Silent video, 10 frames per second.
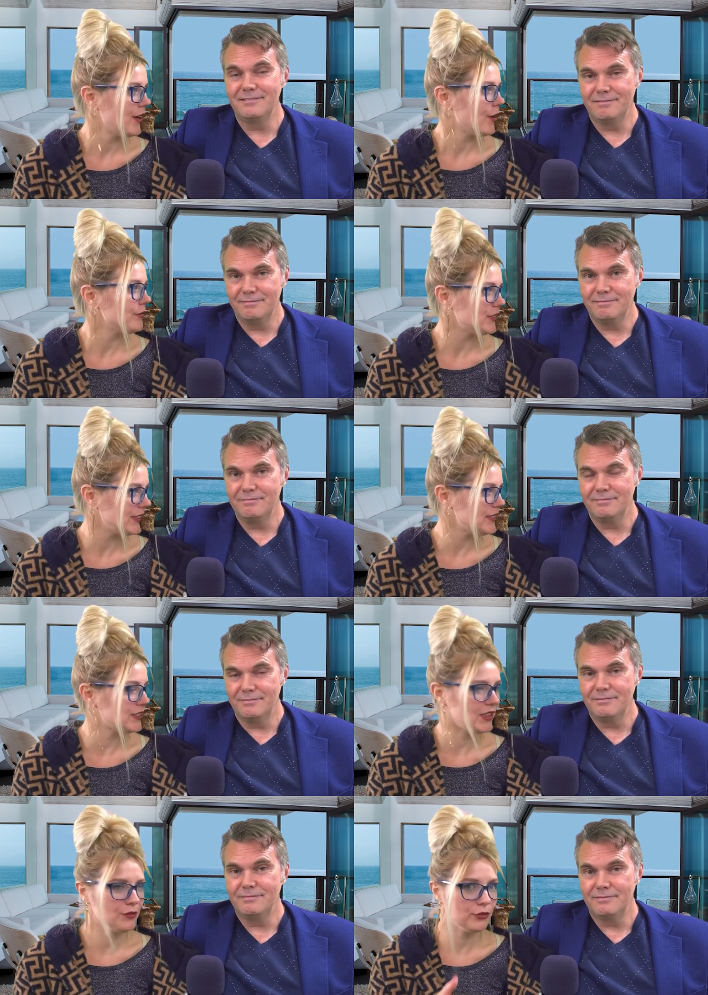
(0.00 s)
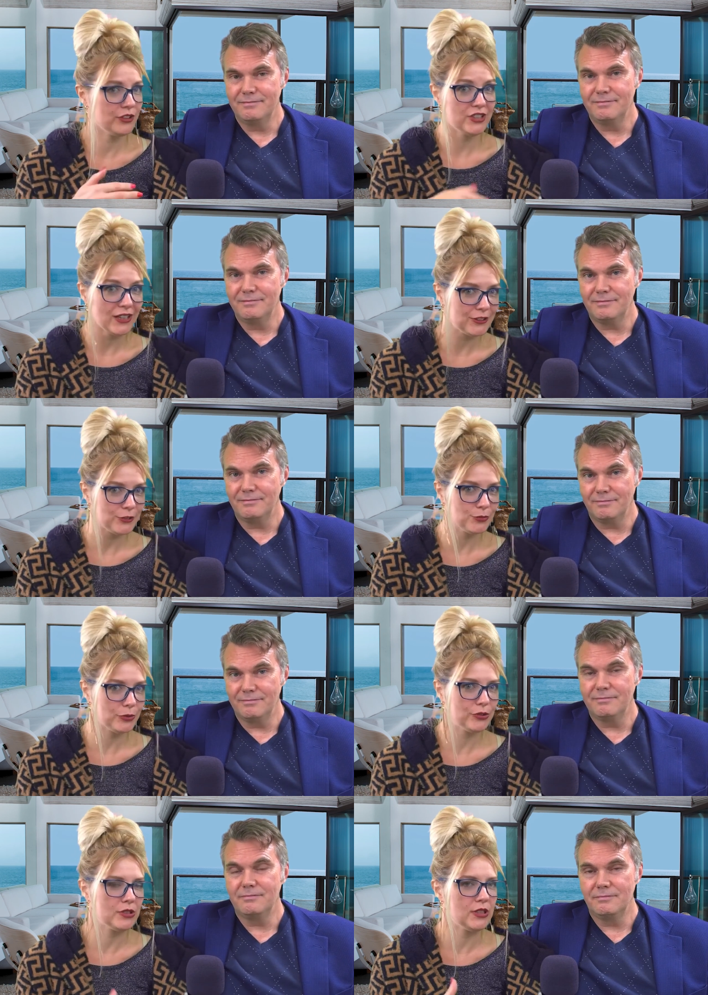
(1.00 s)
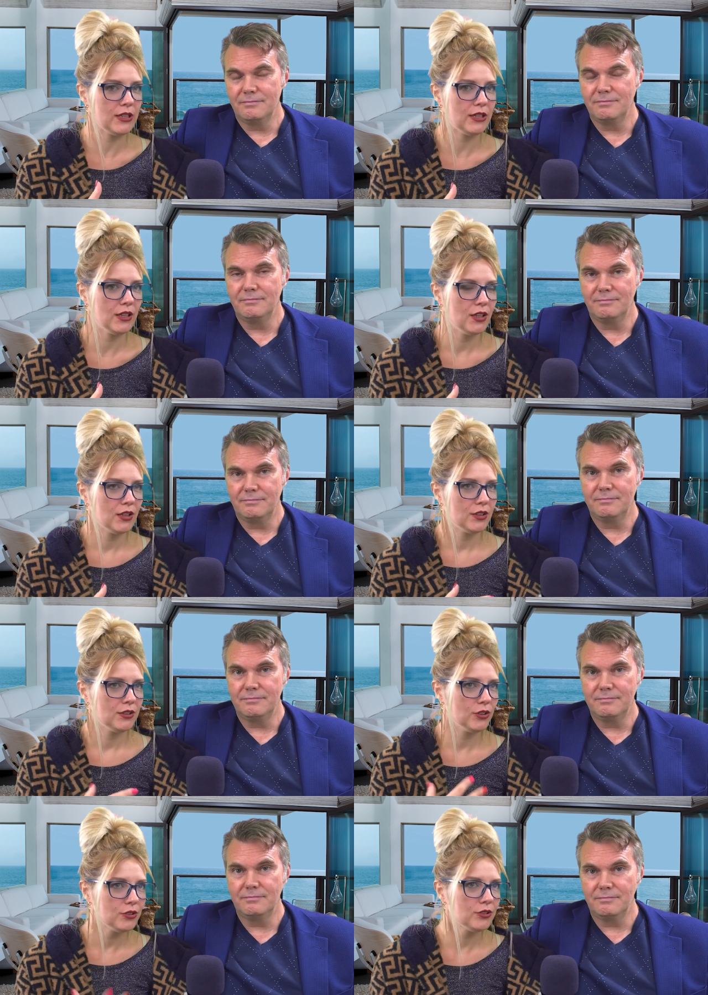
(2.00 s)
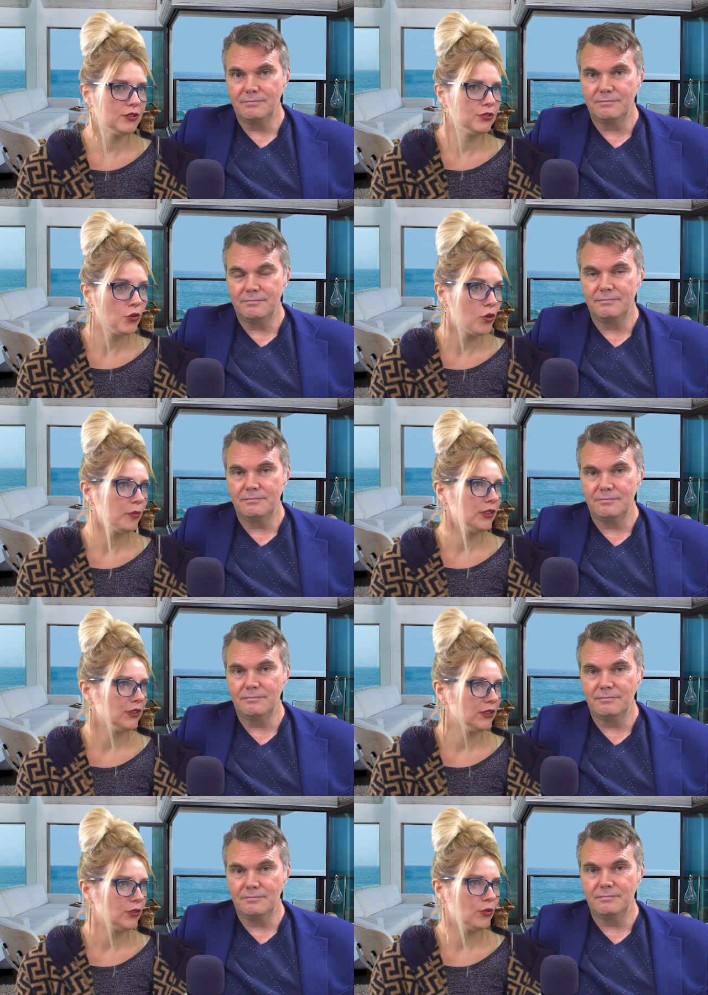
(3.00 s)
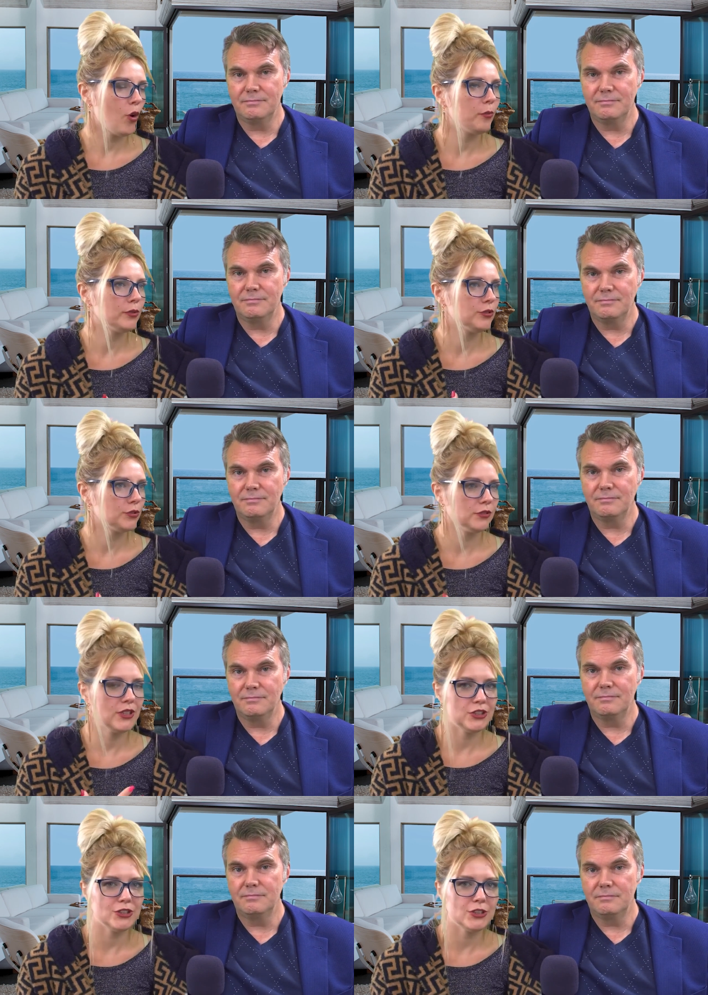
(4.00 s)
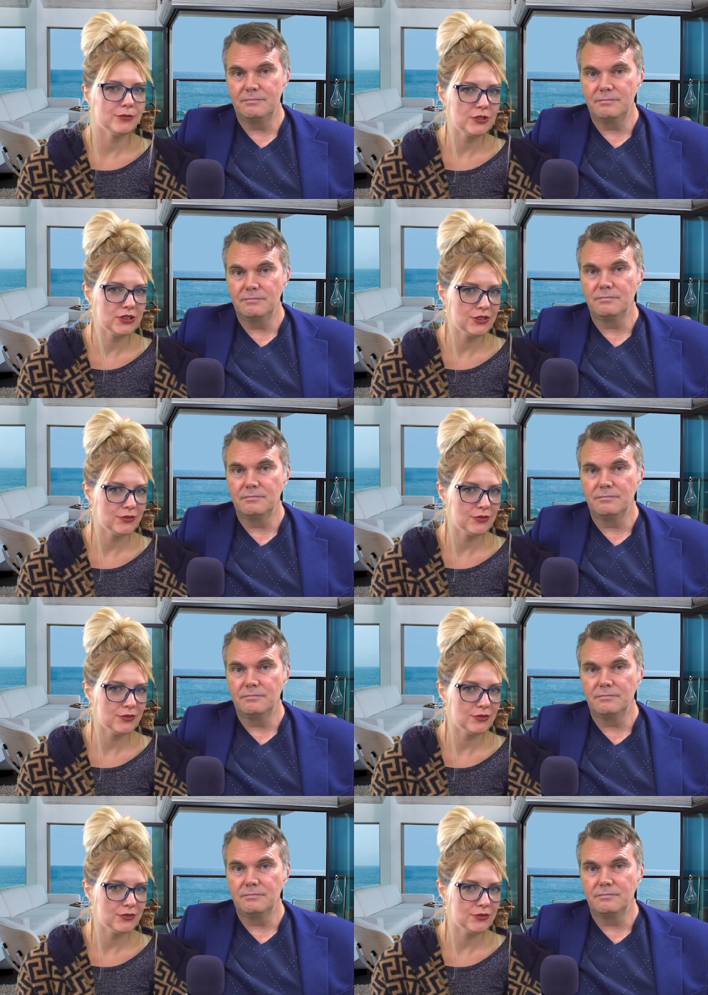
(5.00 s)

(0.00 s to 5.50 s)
Speaker 1: of the ladies, they will reject you because they not normally open to relationship with